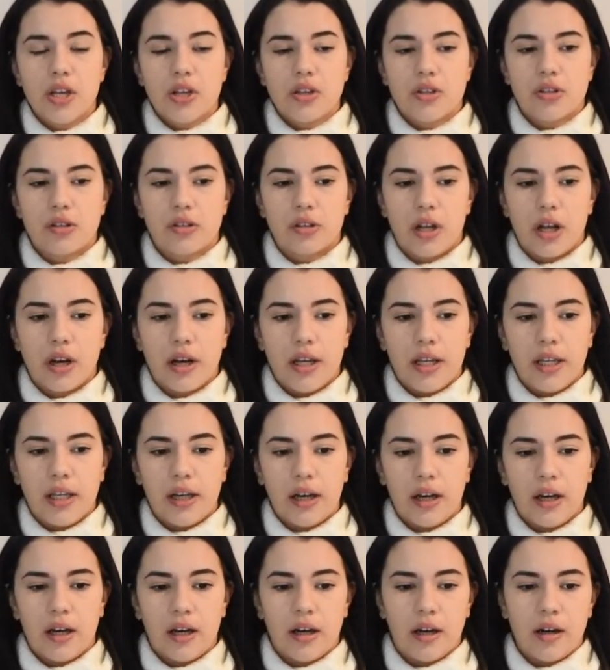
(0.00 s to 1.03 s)
So
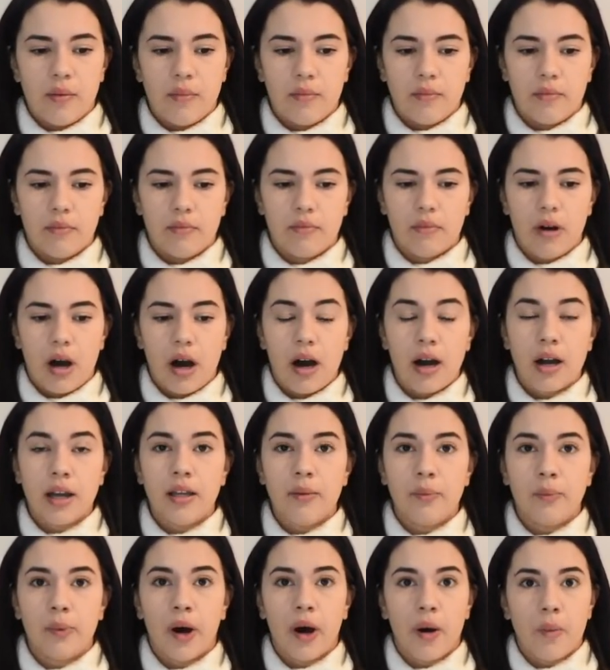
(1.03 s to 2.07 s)
like,
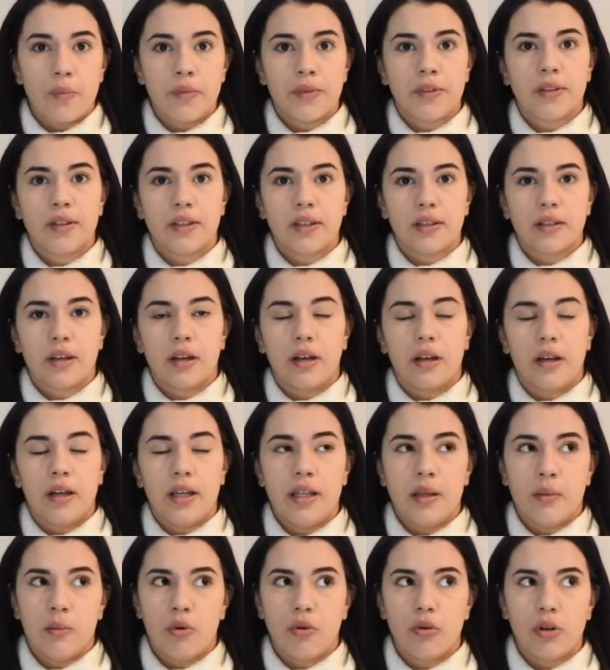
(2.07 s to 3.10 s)
I pumped
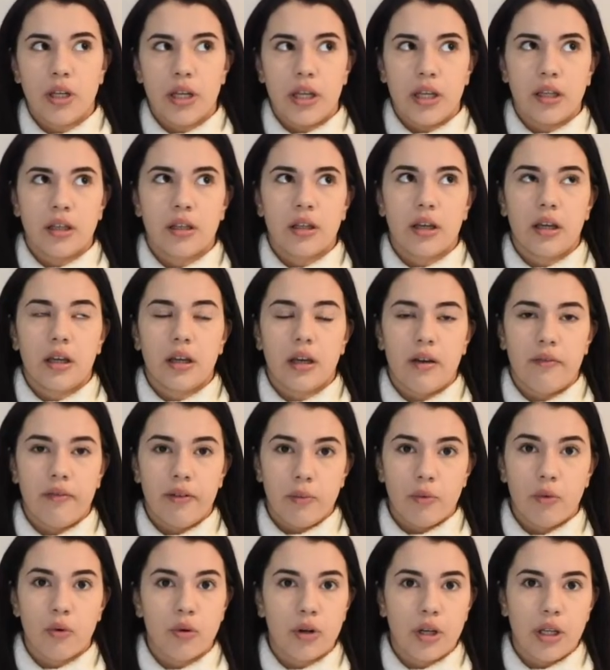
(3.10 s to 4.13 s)
in the morning, every
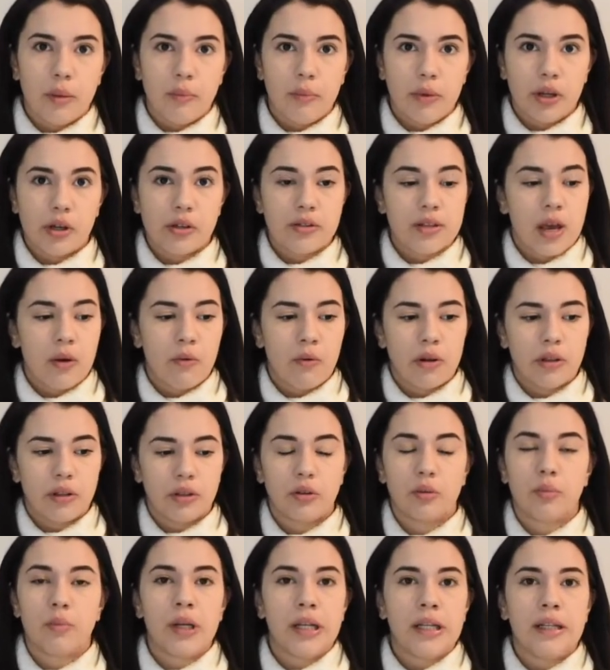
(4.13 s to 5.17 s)
morning, because I wanted
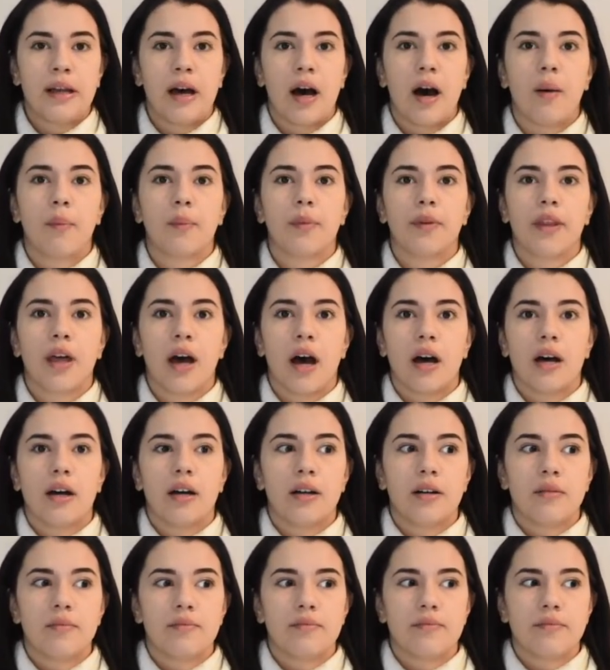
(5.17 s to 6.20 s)
to build up that
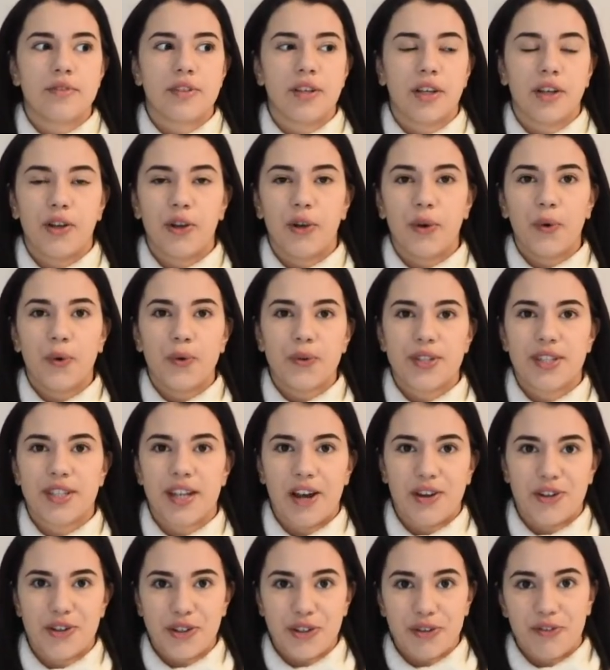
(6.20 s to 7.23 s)
secure
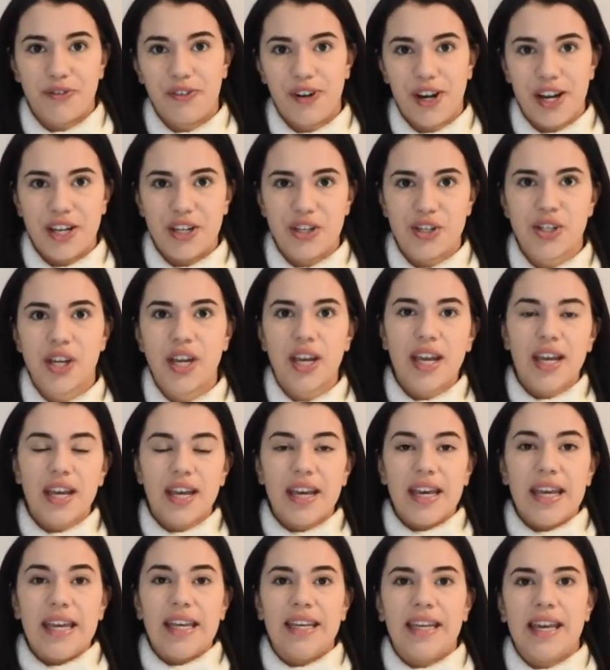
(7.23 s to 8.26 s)
stash in the fridge,
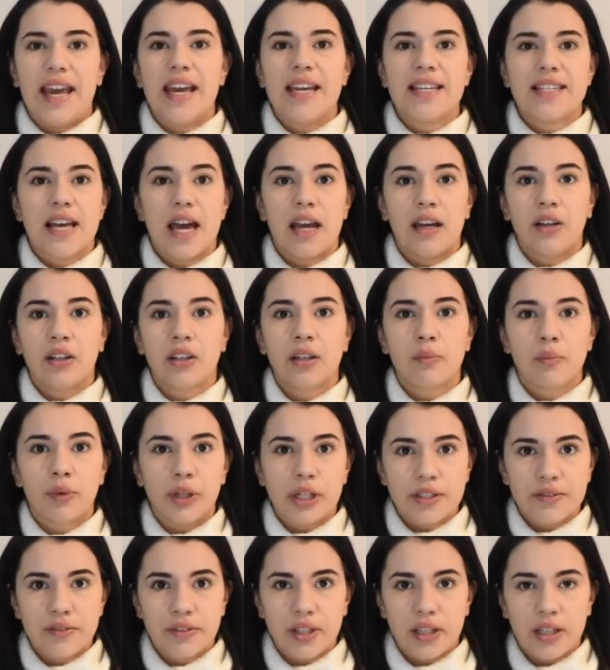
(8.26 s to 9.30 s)
in case I couldn't
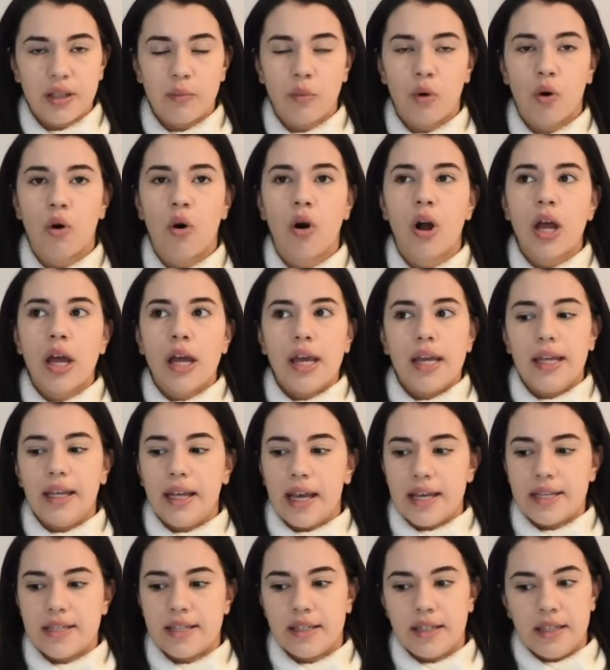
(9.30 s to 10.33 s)
breastfeed anymore, in
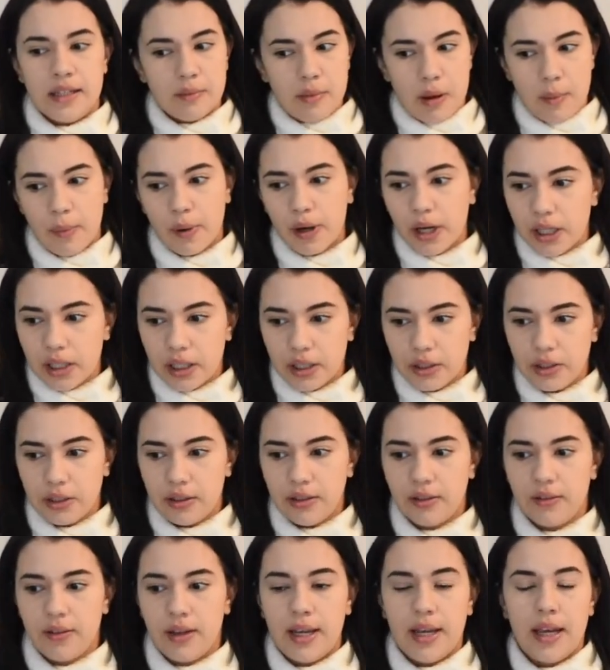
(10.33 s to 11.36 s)
case I needed my partner to
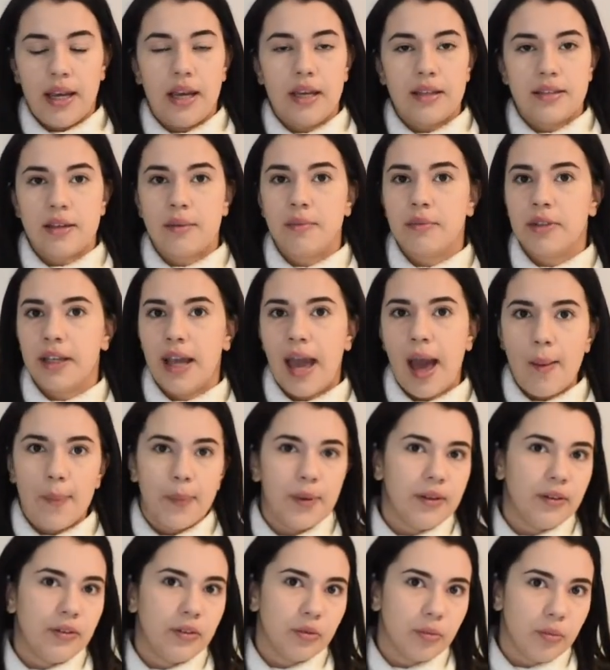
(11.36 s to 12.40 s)
do it, something
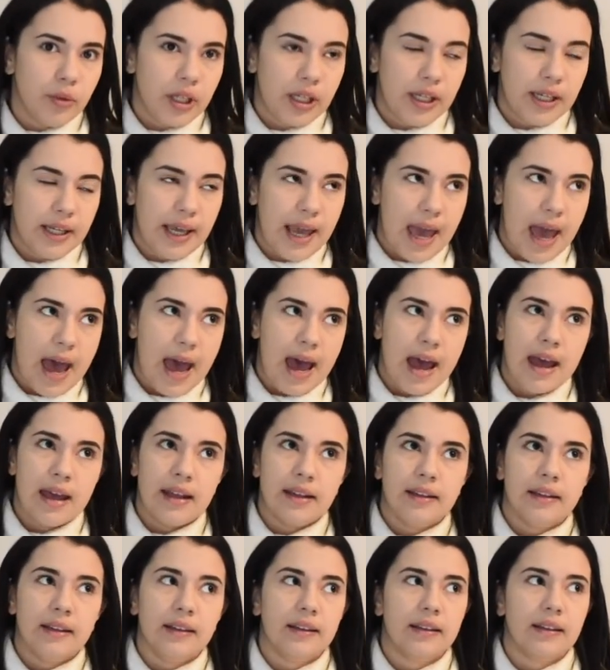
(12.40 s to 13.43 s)
happened to me
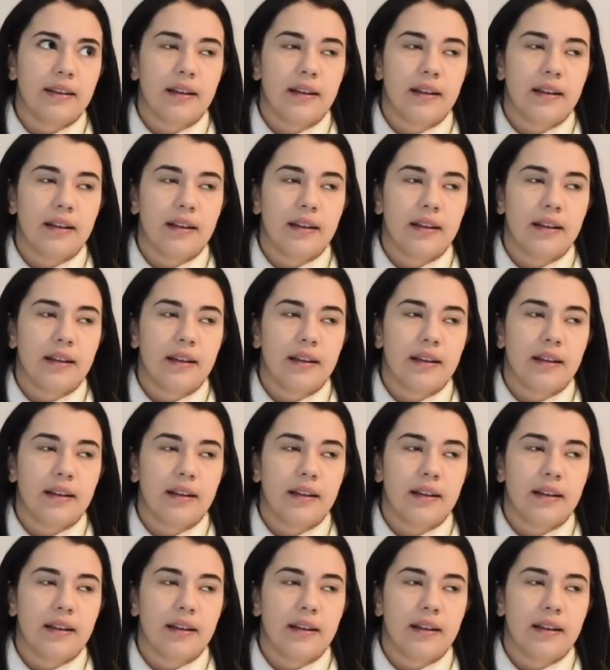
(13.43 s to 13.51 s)
and